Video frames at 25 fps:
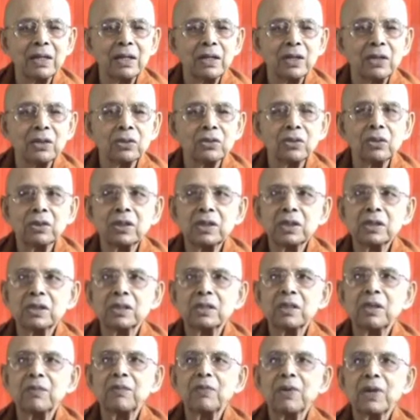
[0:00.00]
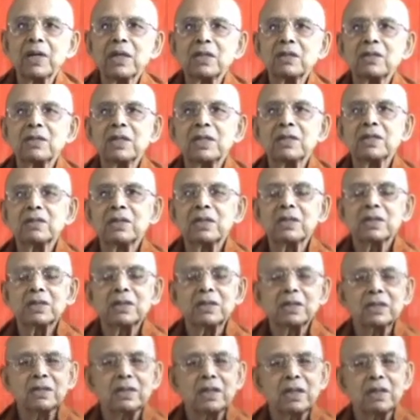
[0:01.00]
So these different
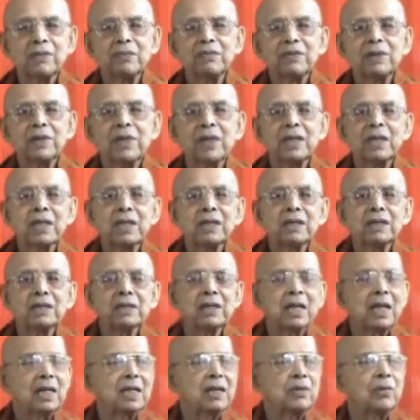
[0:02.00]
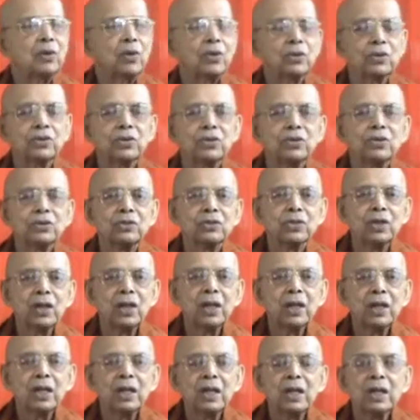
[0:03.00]
sensations and feelings and emotions
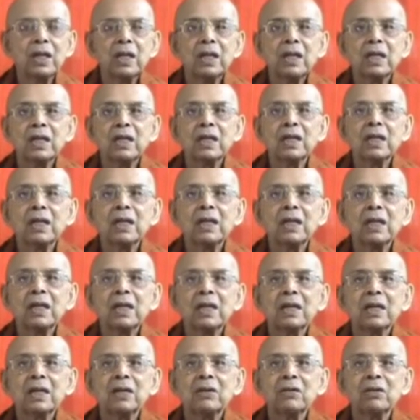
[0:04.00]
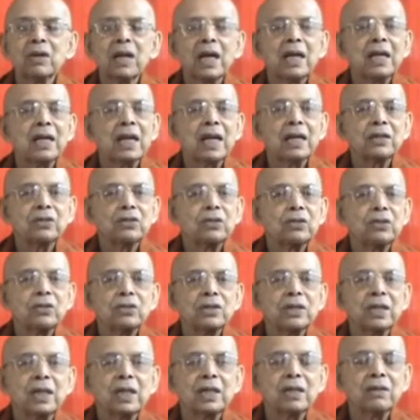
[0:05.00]
you can
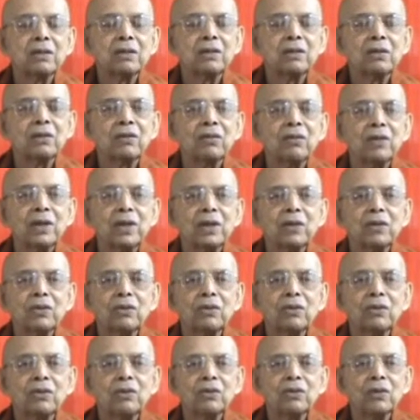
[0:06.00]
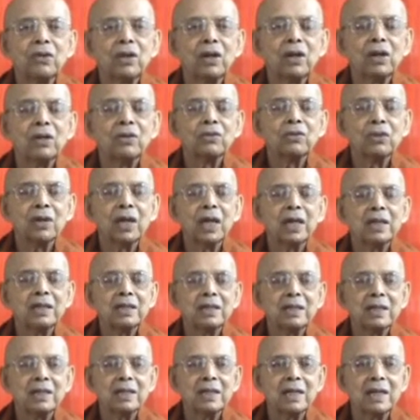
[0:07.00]
associate when you look at
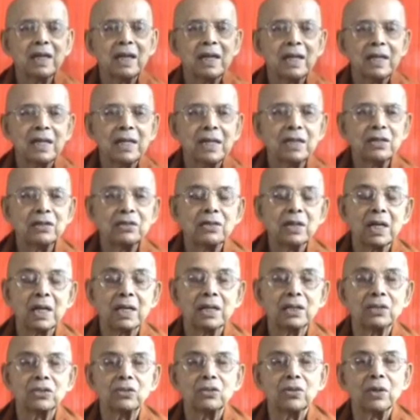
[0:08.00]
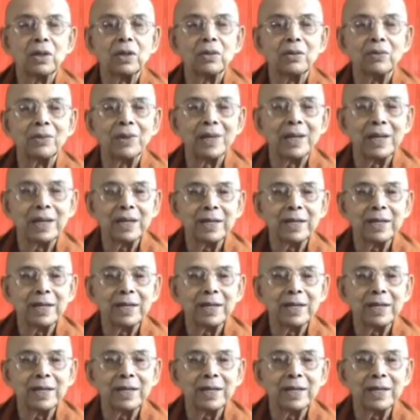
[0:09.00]
it in an intellectual way.